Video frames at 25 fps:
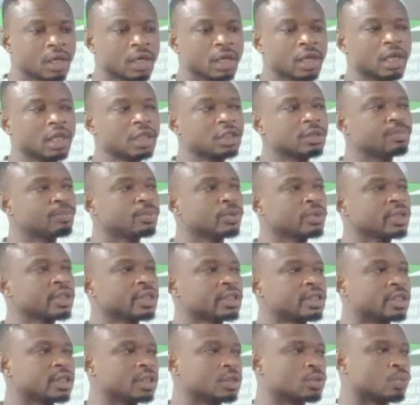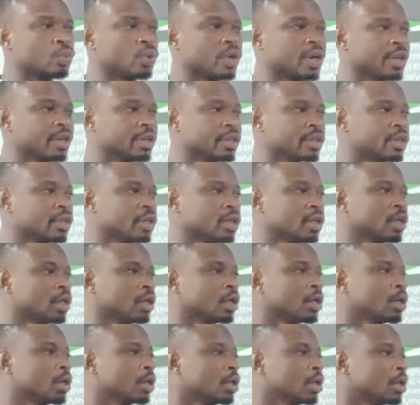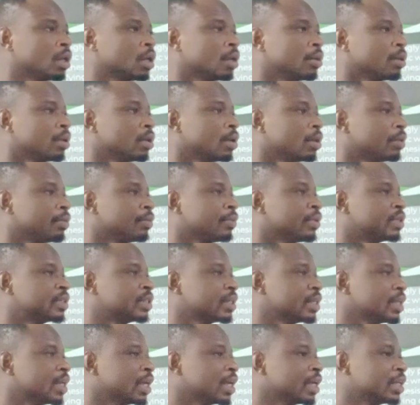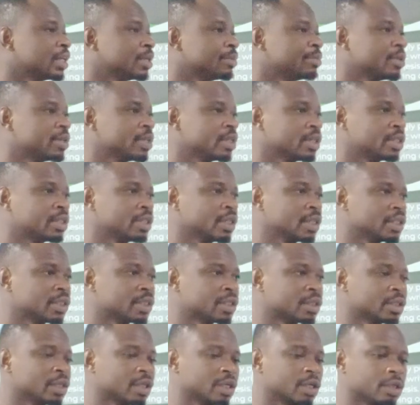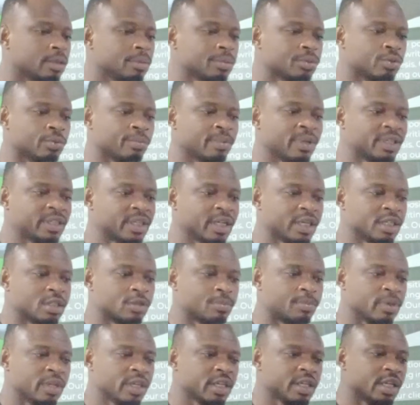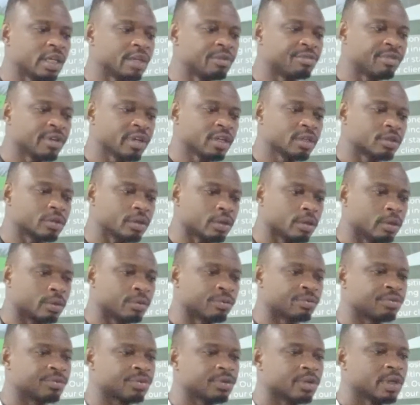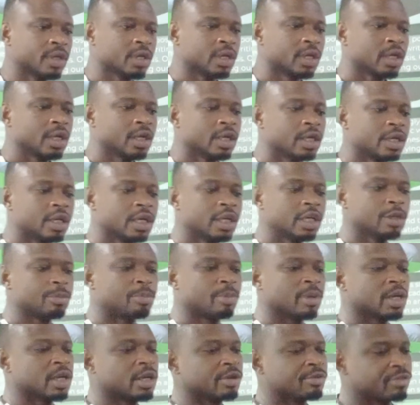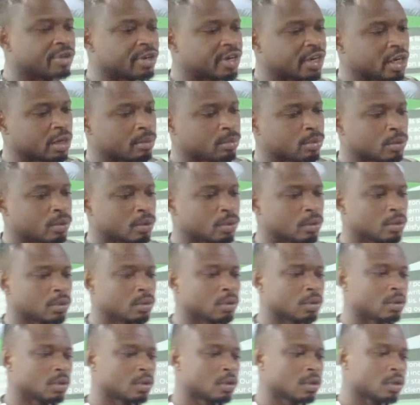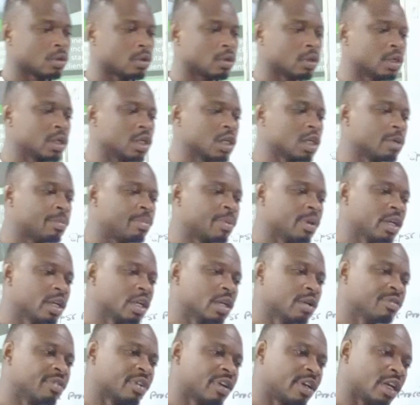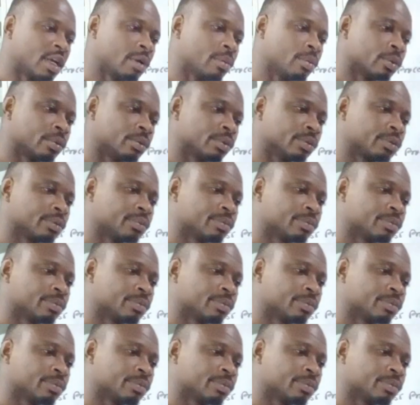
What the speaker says: Let's put it this way. We say that the mediators help to better explain the effect of the independent variable on the dependent variable.